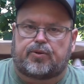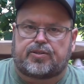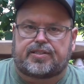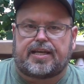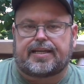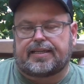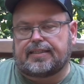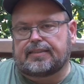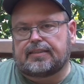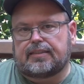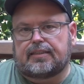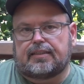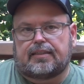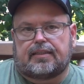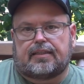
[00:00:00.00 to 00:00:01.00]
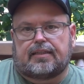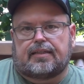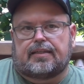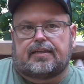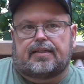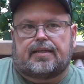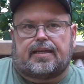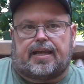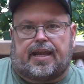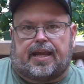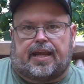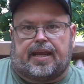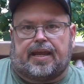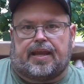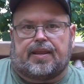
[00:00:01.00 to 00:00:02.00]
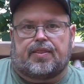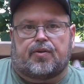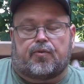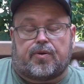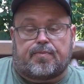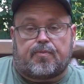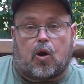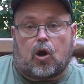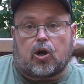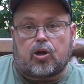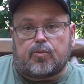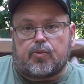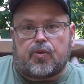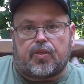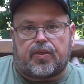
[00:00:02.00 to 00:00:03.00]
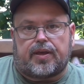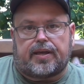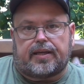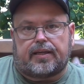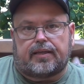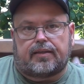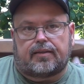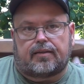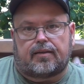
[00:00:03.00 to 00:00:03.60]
per second. And the remarkable thing